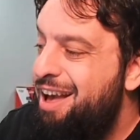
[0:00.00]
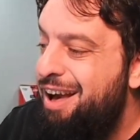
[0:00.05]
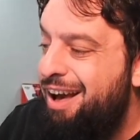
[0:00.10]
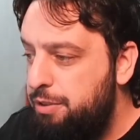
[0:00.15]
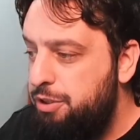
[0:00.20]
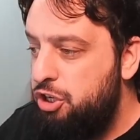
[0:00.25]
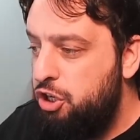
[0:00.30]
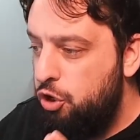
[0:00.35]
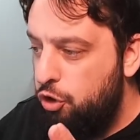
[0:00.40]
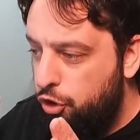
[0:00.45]

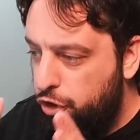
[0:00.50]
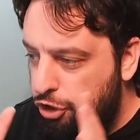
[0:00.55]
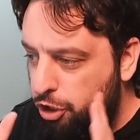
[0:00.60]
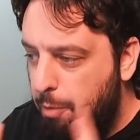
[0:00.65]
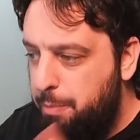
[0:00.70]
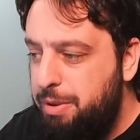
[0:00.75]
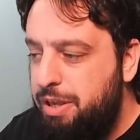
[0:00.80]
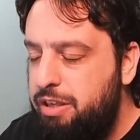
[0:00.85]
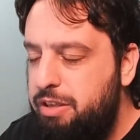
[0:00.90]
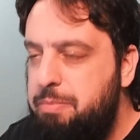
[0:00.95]
You'll
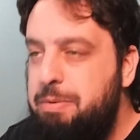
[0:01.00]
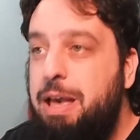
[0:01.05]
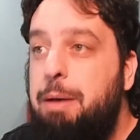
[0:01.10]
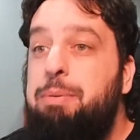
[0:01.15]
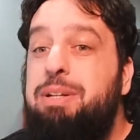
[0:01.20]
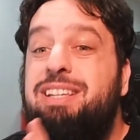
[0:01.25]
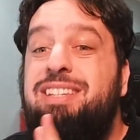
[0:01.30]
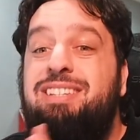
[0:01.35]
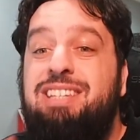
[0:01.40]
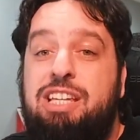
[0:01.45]
be able
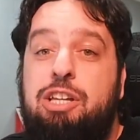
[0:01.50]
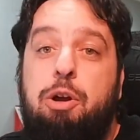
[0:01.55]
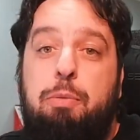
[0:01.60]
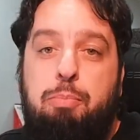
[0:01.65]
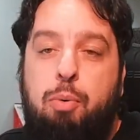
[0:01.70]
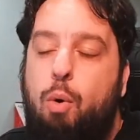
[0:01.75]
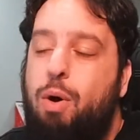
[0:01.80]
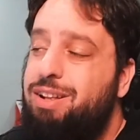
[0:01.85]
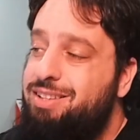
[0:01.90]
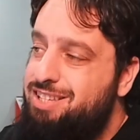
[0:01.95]
to see your
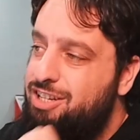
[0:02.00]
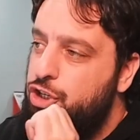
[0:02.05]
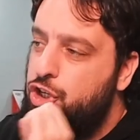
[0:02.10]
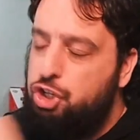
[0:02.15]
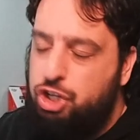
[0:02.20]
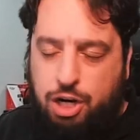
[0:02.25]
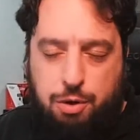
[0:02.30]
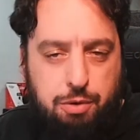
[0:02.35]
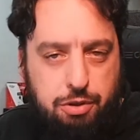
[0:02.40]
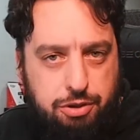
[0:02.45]
points and
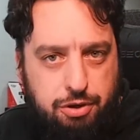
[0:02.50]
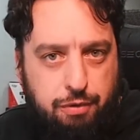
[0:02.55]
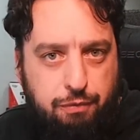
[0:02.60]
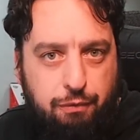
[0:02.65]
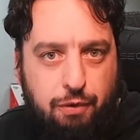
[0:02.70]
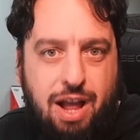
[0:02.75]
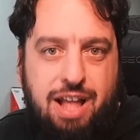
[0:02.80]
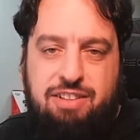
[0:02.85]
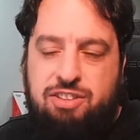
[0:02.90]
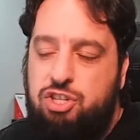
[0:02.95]
share with your
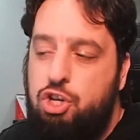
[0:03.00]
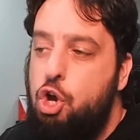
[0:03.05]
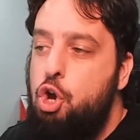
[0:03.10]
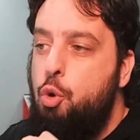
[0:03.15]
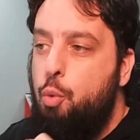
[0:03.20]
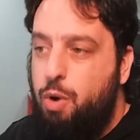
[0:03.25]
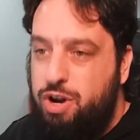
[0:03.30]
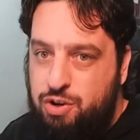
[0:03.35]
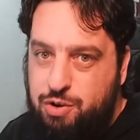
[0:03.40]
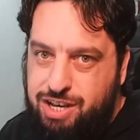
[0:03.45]
friends
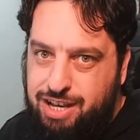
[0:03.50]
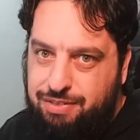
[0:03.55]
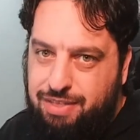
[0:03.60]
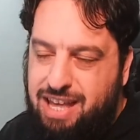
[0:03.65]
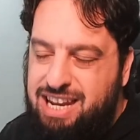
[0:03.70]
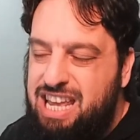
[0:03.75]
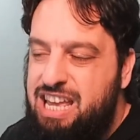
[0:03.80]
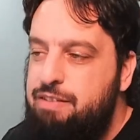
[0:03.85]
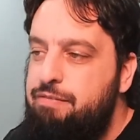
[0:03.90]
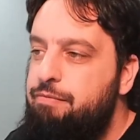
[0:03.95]
when you get
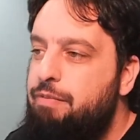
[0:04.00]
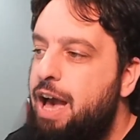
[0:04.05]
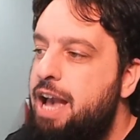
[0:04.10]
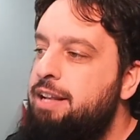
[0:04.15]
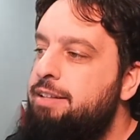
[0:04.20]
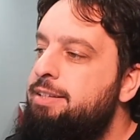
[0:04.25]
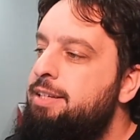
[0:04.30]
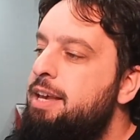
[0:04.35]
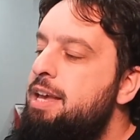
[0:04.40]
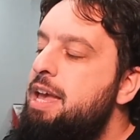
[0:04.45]
that
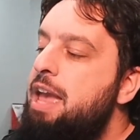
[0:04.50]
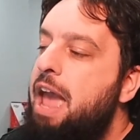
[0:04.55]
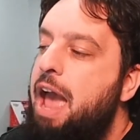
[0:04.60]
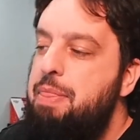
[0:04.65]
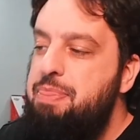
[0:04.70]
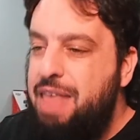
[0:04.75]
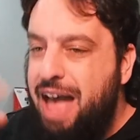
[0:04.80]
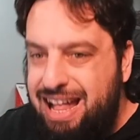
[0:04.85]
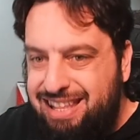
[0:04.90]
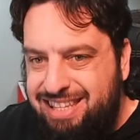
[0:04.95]
invite,
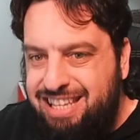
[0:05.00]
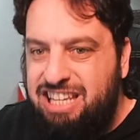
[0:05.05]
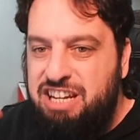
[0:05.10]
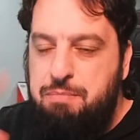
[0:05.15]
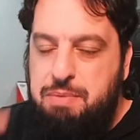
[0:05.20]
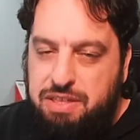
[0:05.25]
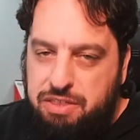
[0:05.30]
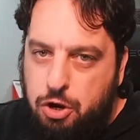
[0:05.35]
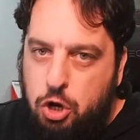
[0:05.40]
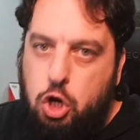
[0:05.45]
and that's going to
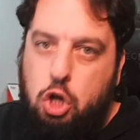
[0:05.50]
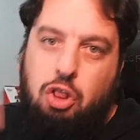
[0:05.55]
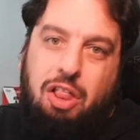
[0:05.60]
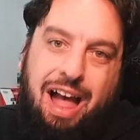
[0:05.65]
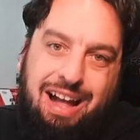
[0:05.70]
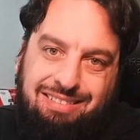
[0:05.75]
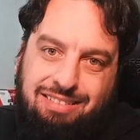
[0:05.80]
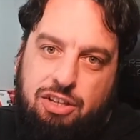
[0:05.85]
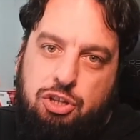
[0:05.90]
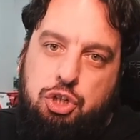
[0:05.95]
be their
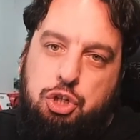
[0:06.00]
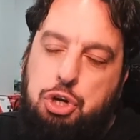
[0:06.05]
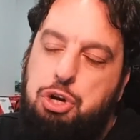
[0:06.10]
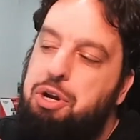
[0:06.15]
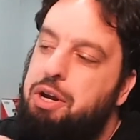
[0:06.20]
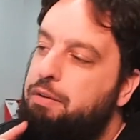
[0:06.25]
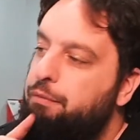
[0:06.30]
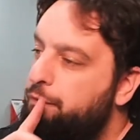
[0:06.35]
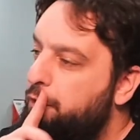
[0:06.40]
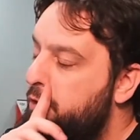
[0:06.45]
galactic
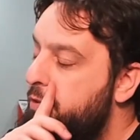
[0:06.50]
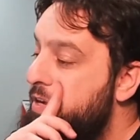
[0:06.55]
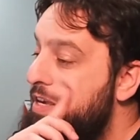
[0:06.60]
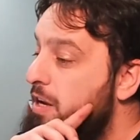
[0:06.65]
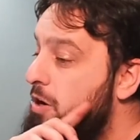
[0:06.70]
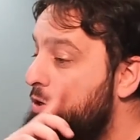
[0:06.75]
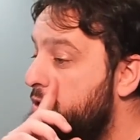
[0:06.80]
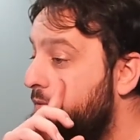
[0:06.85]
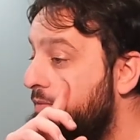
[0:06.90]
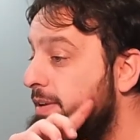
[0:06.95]
circuit for the
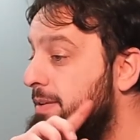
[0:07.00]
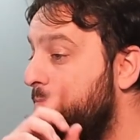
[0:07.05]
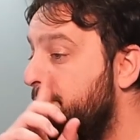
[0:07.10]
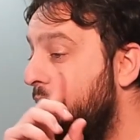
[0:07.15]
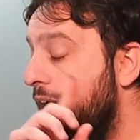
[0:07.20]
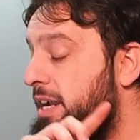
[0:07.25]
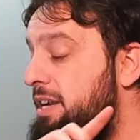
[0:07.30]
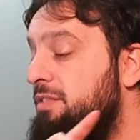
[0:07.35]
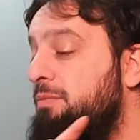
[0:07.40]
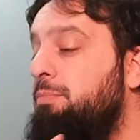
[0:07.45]
years of
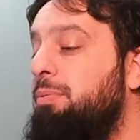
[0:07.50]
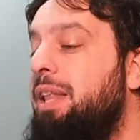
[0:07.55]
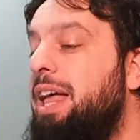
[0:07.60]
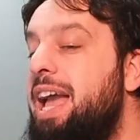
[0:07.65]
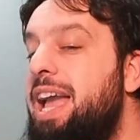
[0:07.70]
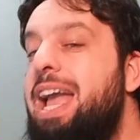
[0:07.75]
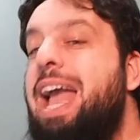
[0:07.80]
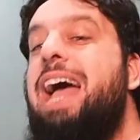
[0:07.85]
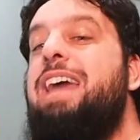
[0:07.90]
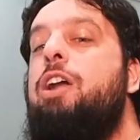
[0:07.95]
competitive
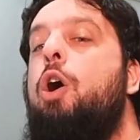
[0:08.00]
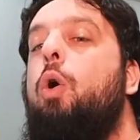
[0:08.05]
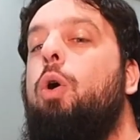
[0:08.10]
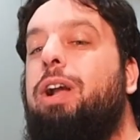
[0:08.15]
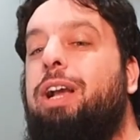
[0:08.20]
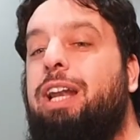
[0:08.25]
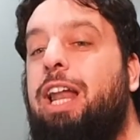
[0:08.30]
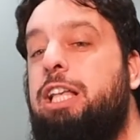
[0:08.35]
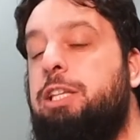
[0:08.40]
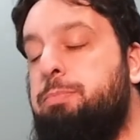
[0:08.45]
play and
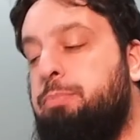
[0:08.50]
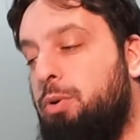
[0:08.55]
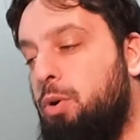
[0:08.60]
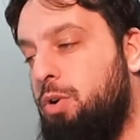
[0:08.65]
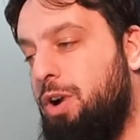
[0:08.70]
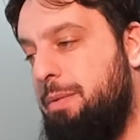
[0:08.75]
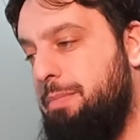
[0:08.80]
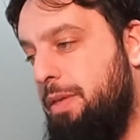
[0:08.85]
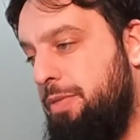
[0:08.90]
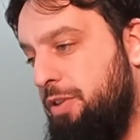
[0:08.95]
organized
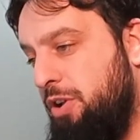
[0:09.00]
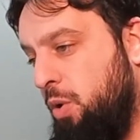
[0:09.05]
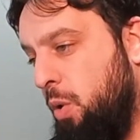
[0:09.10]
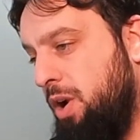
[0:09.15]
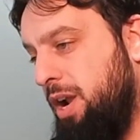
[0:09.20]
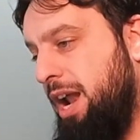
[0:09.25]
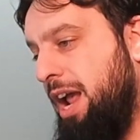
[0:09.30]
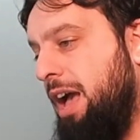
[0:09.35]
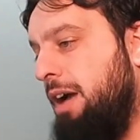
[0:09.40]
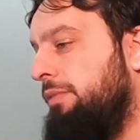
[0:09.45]
program that they're
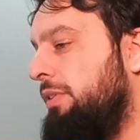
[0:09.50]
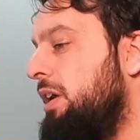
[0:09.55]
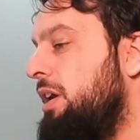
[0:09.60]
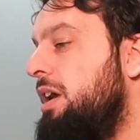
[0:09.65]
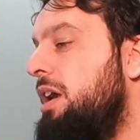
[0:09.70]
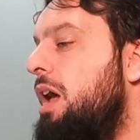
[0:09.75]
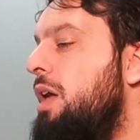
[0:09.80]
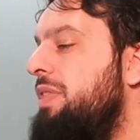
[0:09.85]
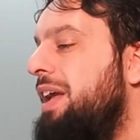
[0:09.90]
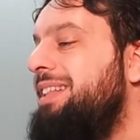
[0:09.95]
going to have.
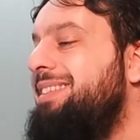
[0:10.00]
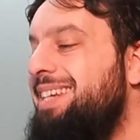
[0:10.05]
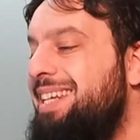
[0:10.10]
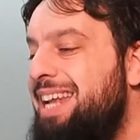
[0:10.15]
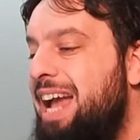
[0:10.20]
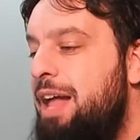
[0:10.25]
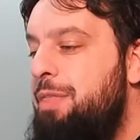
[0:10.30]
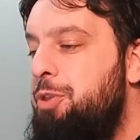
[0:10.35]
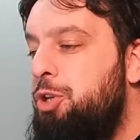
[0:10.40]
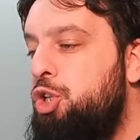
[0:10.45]
They did
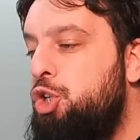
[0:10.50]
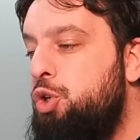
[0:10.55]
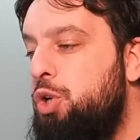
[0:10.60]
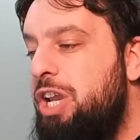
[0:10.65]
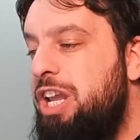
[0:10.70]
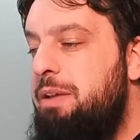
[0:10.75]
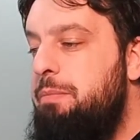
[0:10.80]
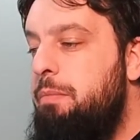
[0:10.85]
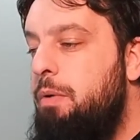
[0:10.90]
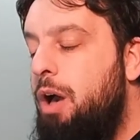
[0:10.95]
end the
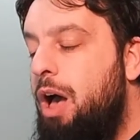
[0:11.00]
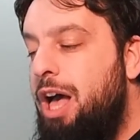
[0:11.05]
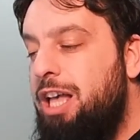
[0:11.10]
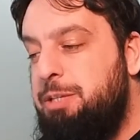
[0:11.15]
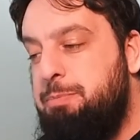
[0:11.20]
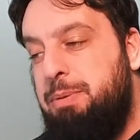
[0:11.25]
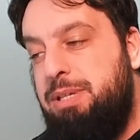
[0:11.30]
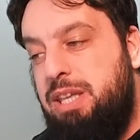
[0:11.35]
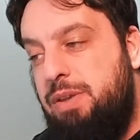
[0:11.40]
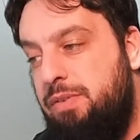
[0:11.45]
stream
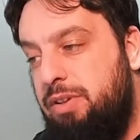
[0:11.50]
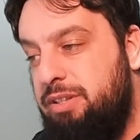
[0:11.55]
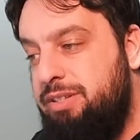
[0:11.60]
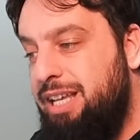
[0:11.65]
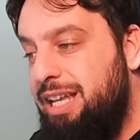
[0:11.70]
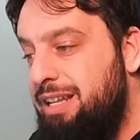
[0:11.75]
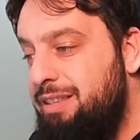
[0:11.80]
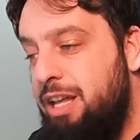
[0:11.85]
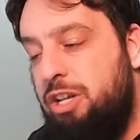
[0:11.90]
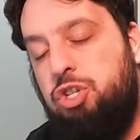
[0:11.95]
specifically
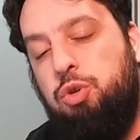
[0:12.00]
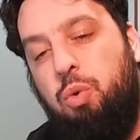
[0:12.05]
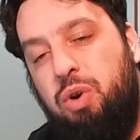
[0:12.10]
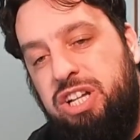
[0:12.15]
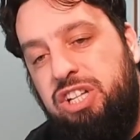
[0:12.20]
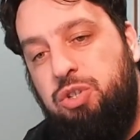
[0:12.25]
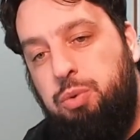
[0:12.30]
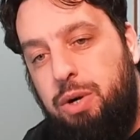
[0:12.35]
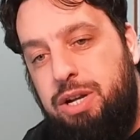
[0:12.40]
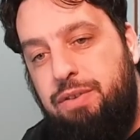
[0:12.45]
stating that
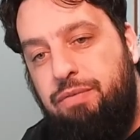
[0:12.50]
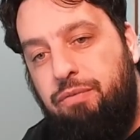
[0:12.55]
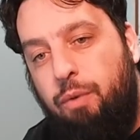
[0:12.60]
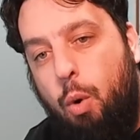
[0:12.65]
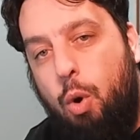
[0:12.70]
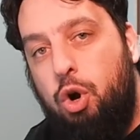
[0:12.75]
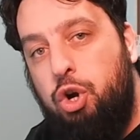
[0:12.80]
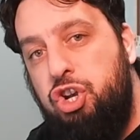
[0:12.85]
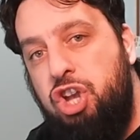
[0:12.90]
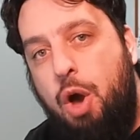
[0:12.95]

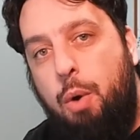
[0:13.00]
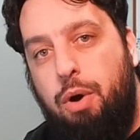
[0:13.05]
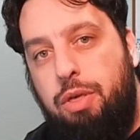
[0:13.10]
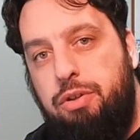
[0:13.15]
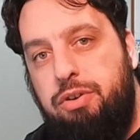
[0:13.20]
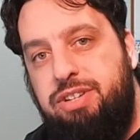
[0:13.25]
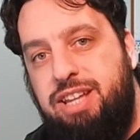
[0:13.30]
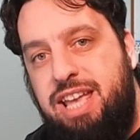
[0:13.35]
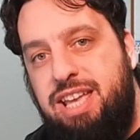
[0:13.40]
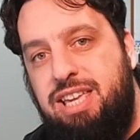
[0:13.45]
2024, no
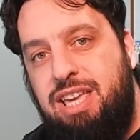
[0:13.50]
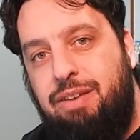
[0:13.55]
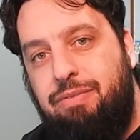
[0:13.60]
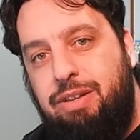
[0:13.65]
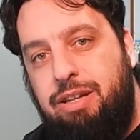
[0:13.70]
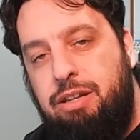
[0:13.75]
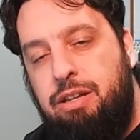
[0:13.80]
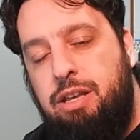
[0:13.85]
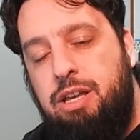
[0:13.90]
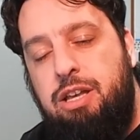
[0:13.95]
other date
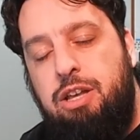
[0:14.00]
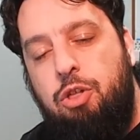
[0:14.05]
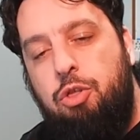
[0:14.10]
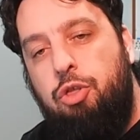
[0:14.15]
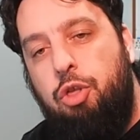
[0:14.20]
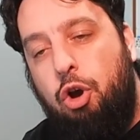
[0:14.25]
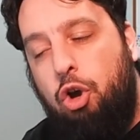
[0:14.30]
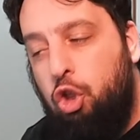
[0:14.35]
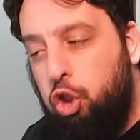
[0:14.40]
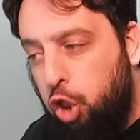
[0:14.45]
given,
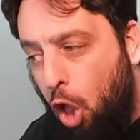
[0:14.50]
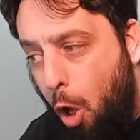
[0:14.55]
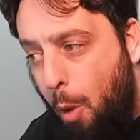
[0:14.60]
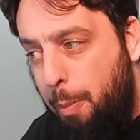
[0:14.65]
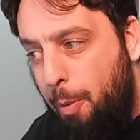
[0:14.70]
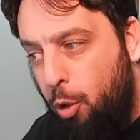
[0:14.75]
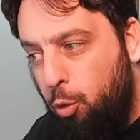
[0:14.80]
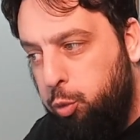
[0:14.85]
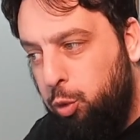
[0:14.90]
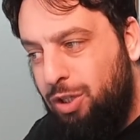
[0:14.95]
the
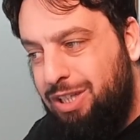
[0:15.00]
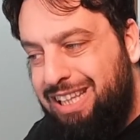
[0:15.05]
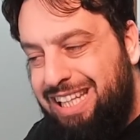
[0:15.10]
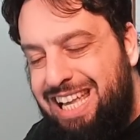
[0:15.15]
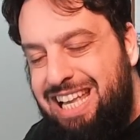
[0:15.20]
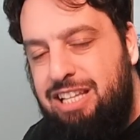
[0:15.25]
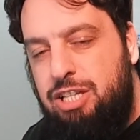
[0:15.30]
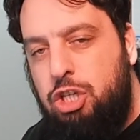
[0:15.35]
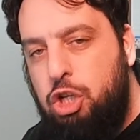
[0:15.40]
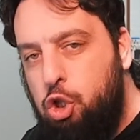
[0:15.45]
global
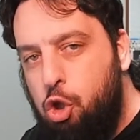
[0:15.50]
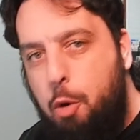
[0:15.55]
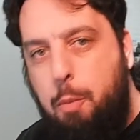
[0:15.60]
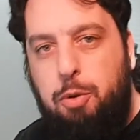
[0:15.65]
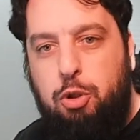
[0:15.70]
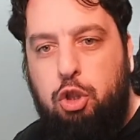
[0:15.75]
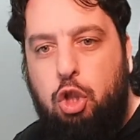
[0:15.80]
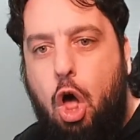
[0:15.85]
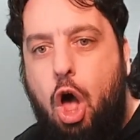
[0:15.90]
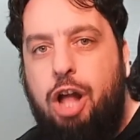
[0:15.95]
release,
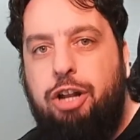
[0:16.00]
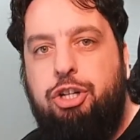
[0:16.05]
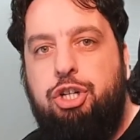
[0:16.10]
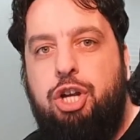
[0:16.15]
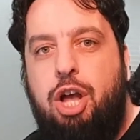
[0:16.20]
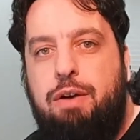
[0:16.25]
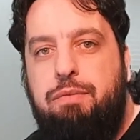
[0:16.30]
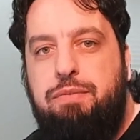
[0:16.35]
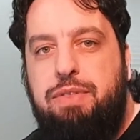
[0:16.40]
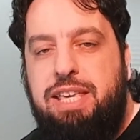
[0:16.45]
global launch
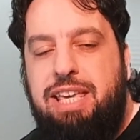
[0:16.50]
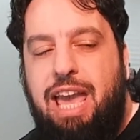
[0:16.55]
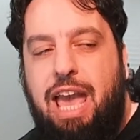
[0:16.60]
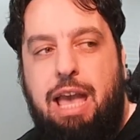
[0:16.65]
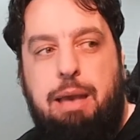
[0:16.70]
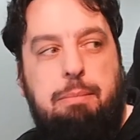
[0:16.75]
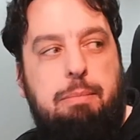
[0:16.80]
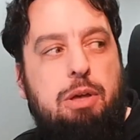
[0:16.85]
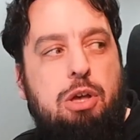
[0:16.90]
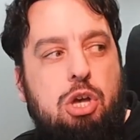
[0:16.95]
of the
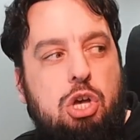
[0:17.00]
game.